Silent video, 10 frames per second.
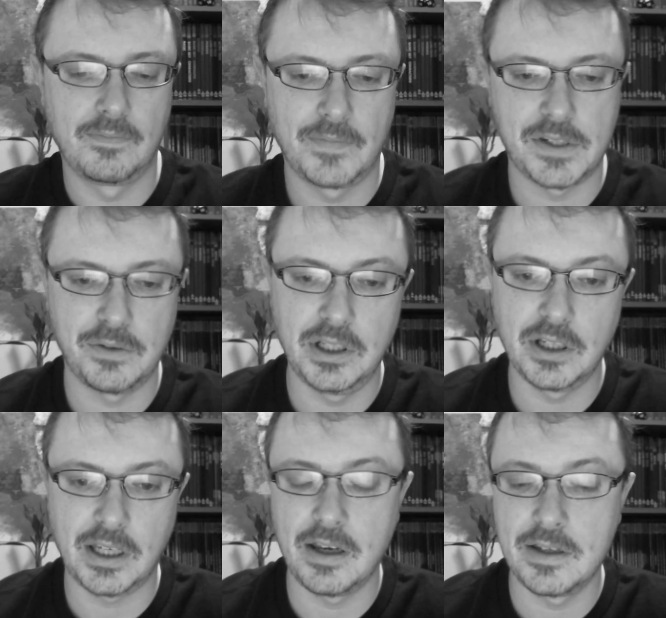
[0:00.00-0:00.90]
So in the
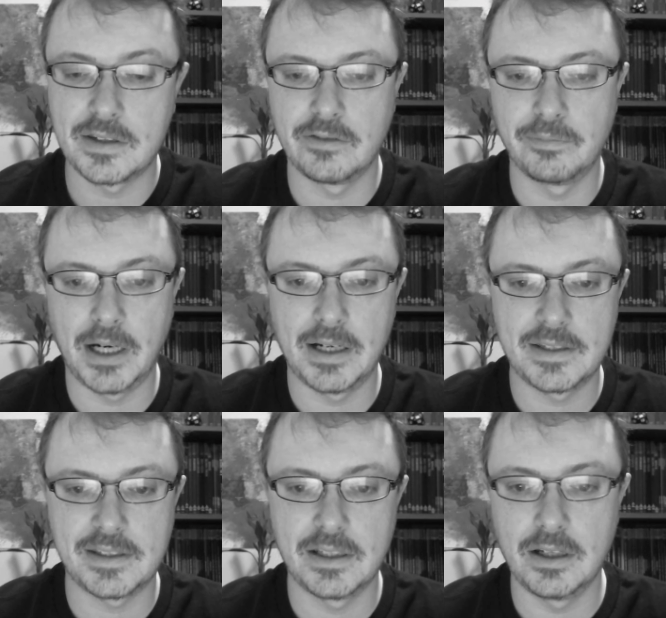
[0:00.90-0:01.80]
case of my
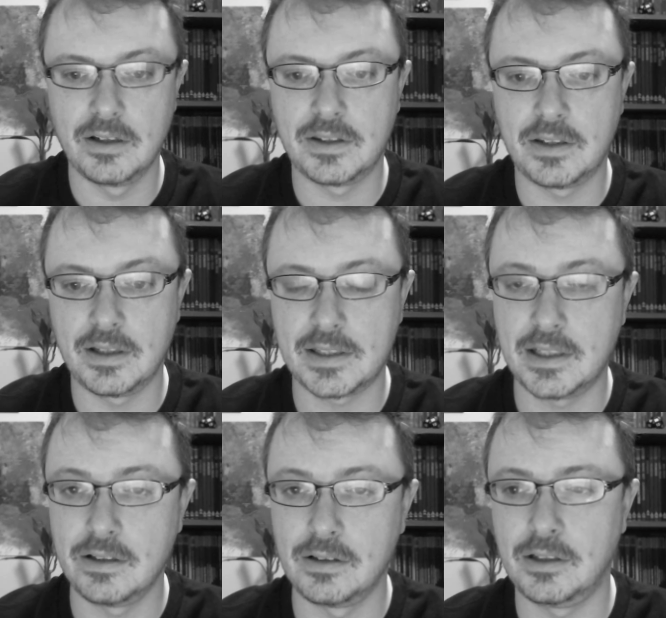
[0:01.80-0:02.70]
city hunting
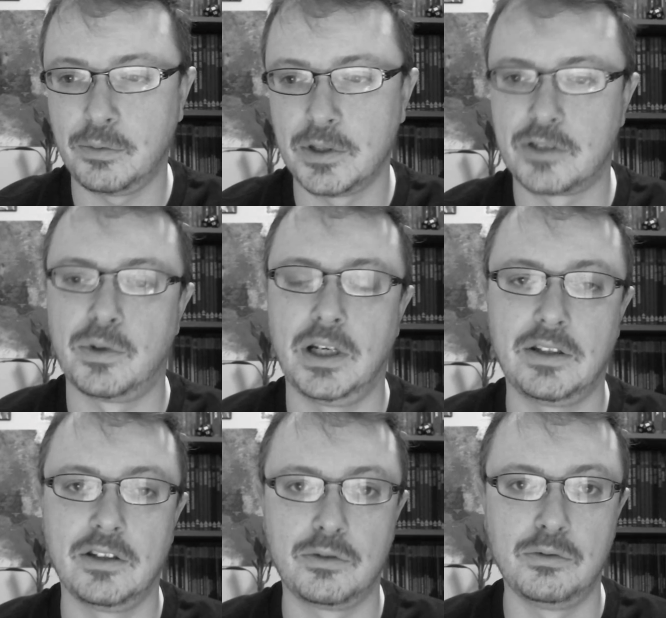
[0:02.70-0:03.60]
skill, it was
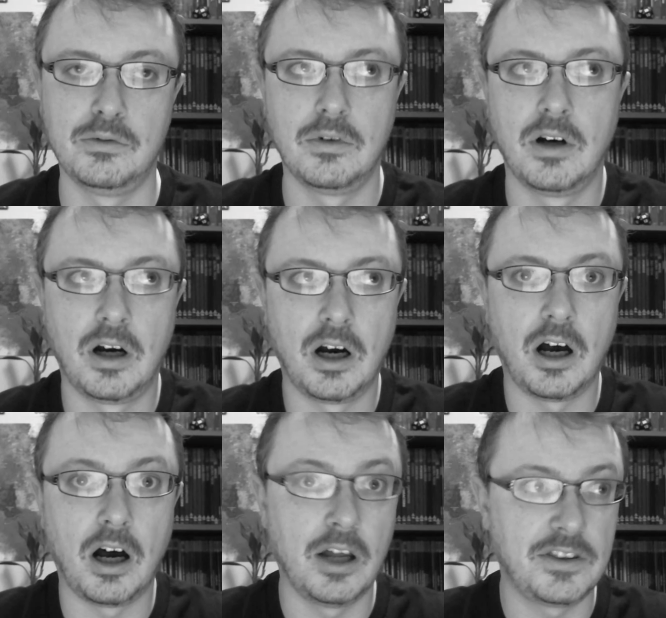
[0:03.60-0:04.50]
related to
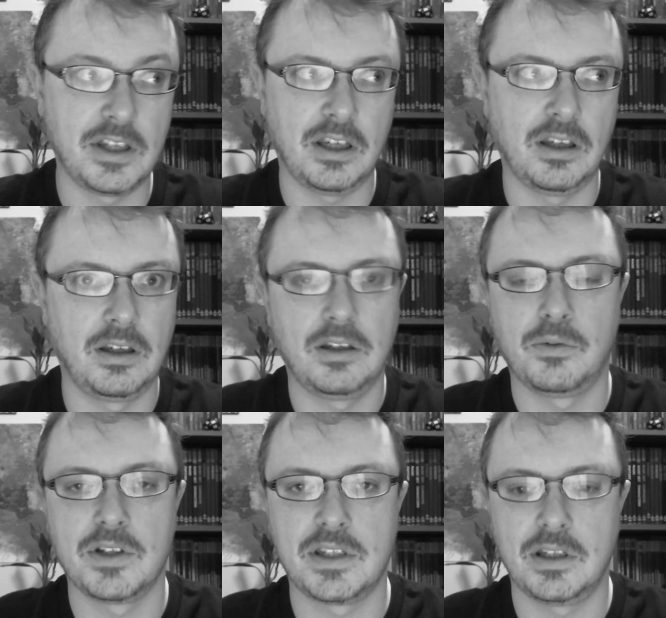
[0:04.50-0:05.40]
hunting. It
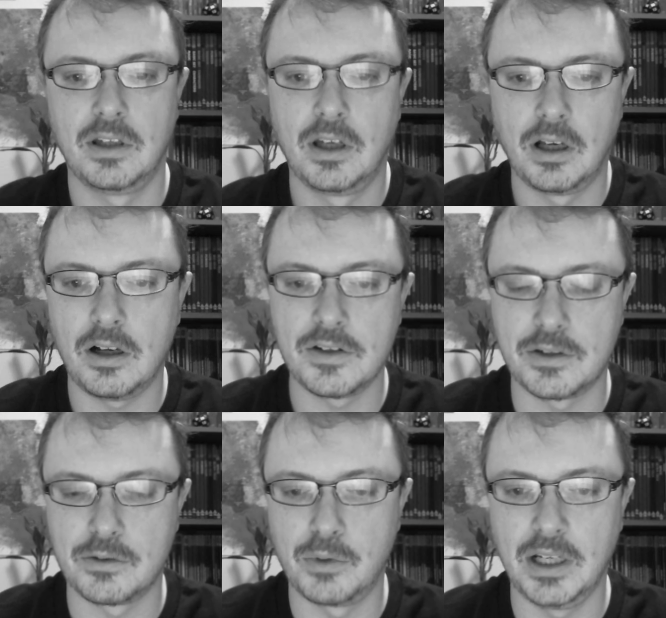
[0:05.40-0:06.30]
was
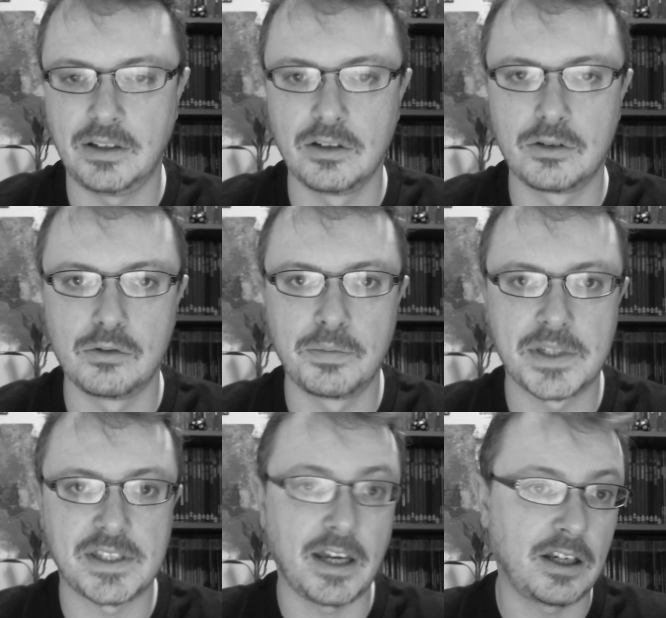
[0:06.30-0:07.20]
also related to
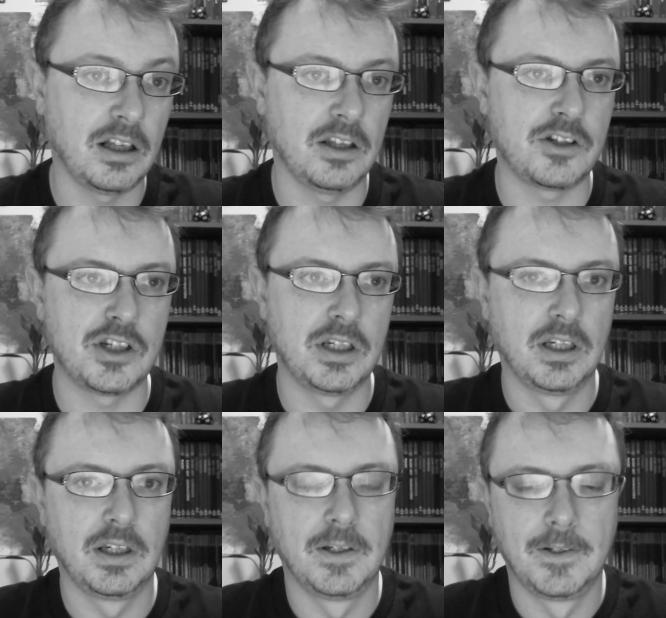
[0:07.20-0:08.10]
psychology
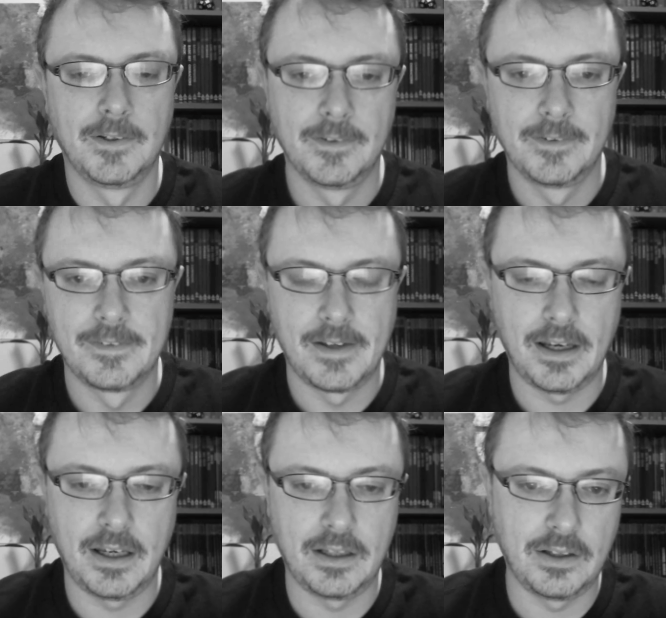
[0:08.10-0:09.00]

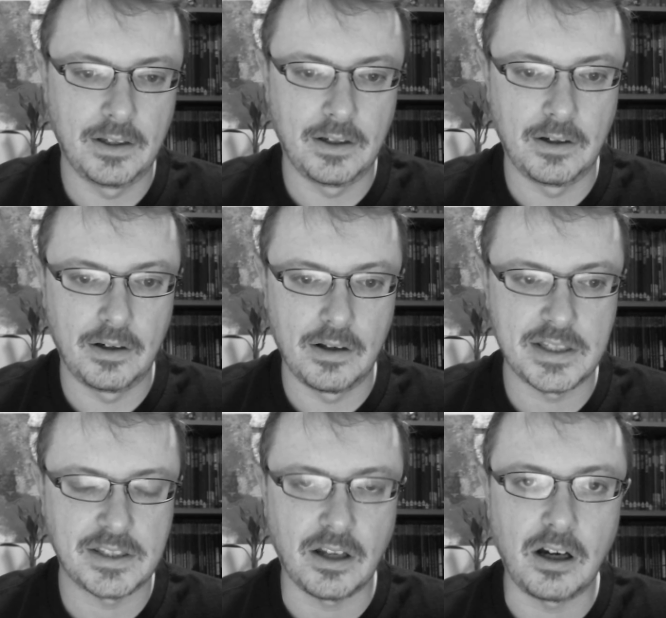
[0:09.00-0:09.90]
and
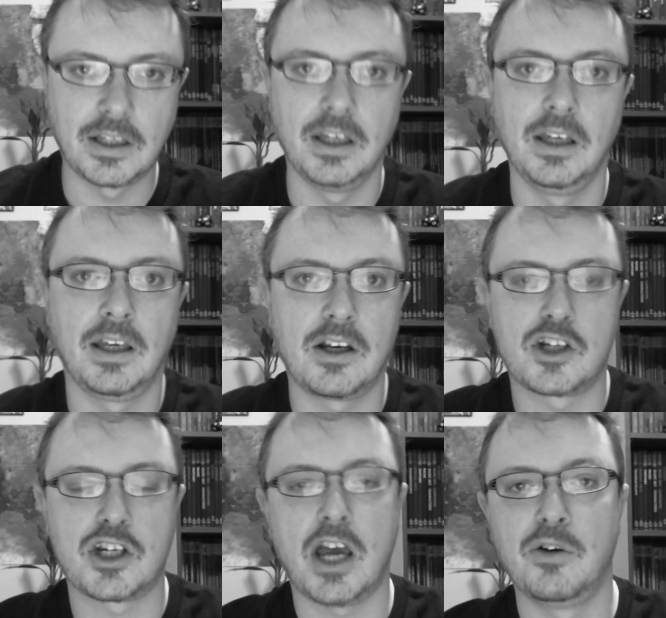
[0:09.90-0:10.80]
stalking and
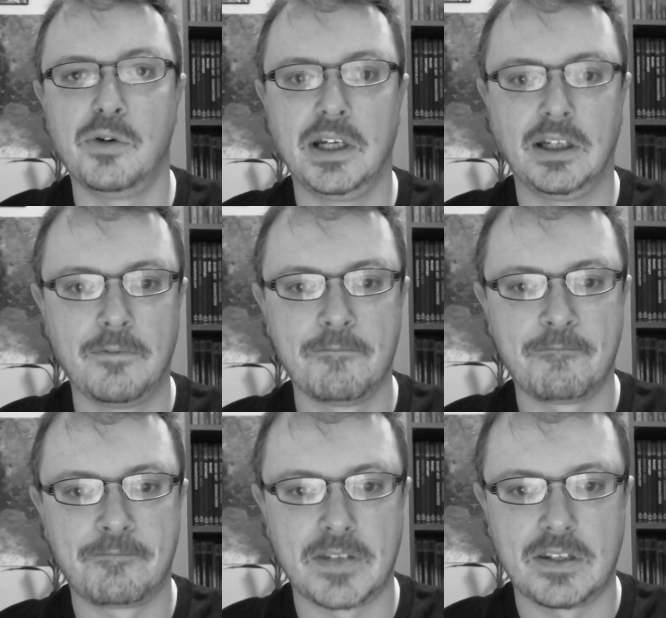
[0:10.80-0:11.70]
shadowing.
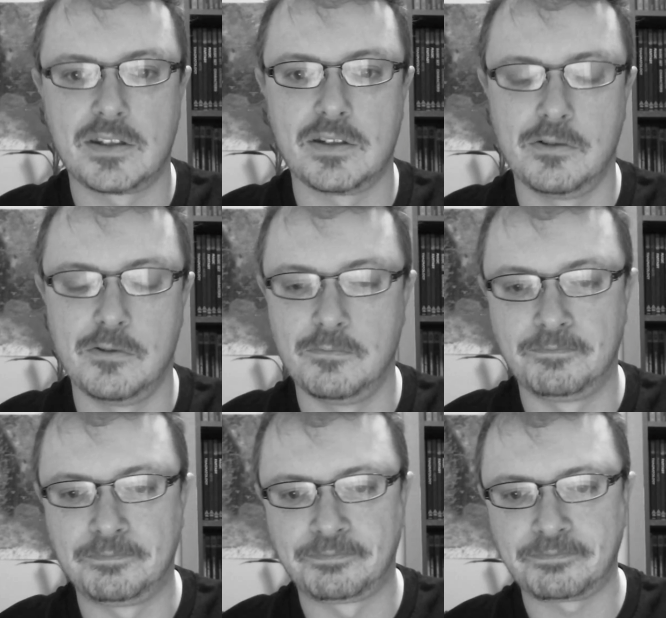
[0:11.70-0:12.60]
So
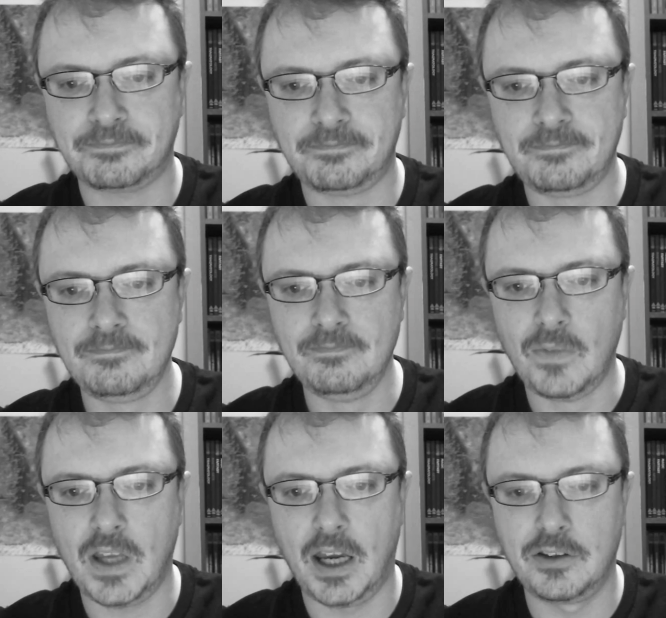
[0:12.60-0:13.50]

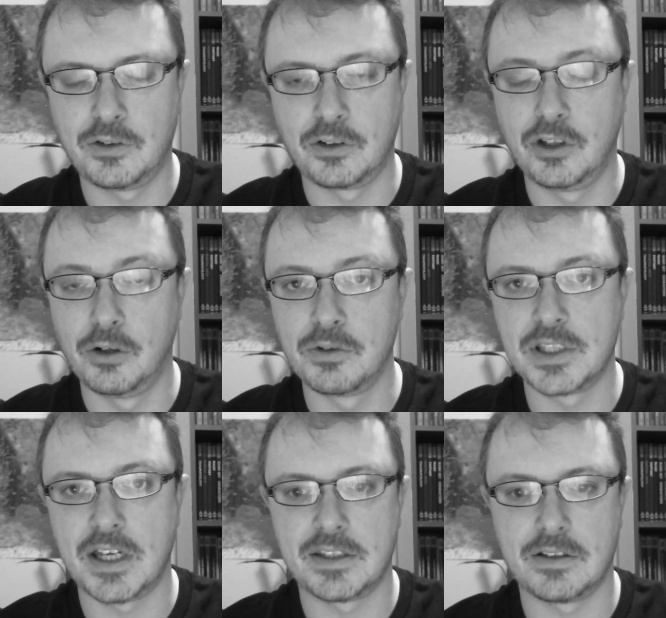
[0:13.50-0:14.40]
I took those
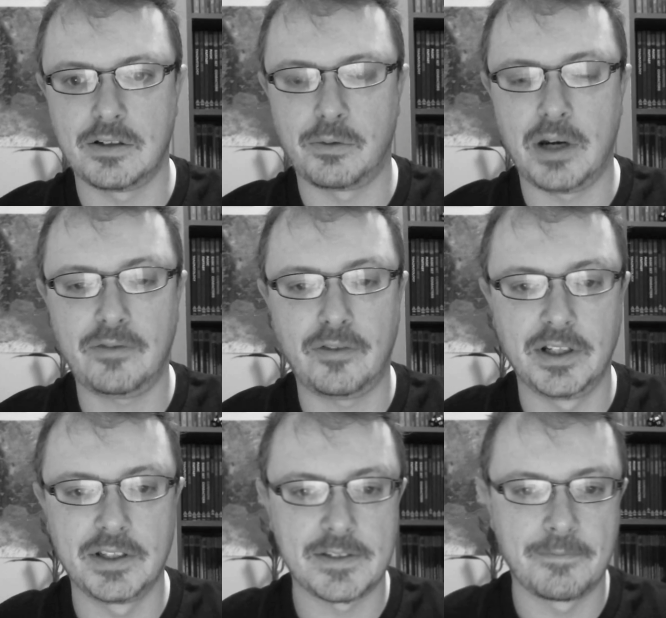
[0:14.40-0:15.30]
as a
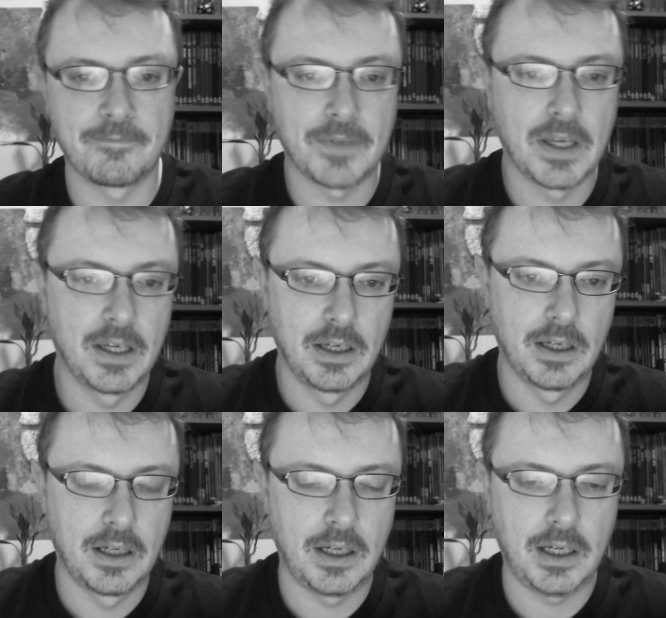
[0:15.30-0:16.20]
reference
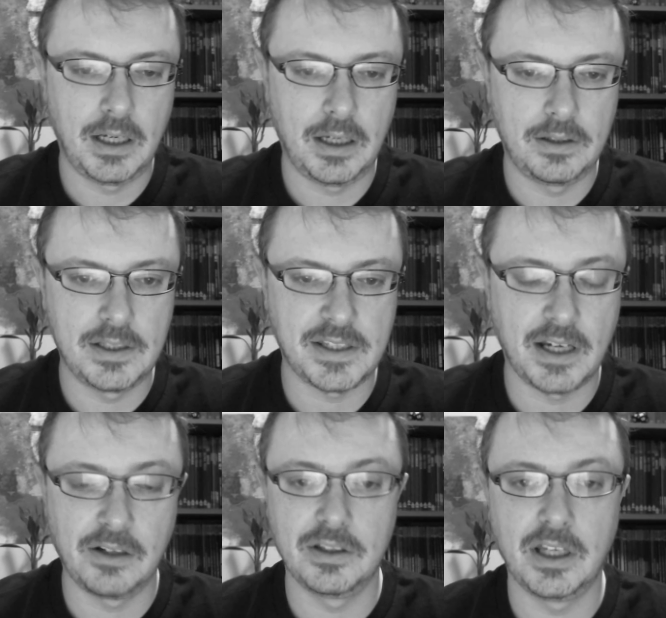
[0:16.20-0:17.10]
and
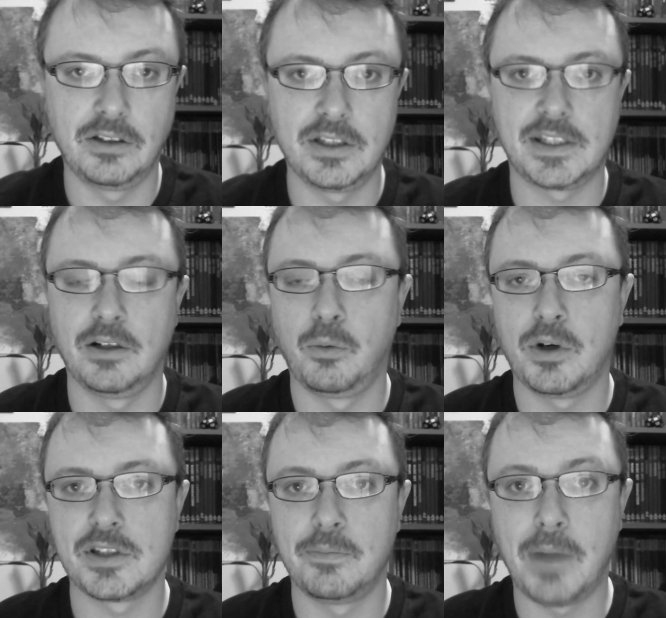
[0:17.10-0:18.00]
decided that the skill
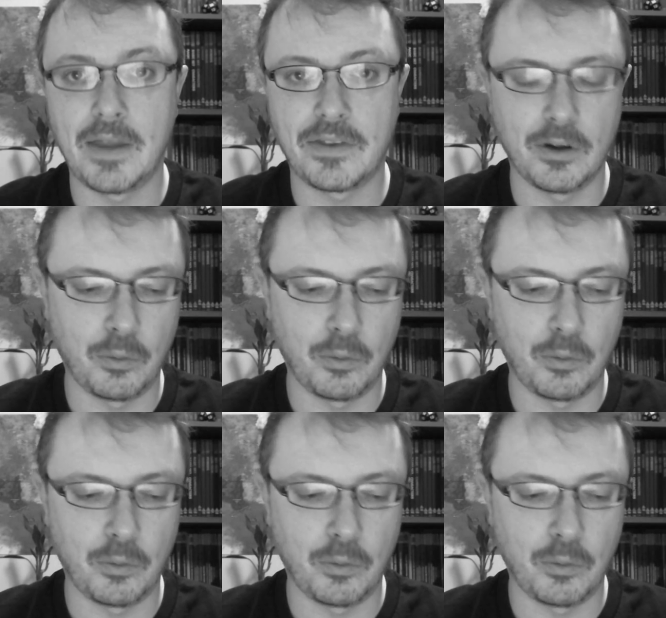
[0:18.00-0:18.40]
was a mental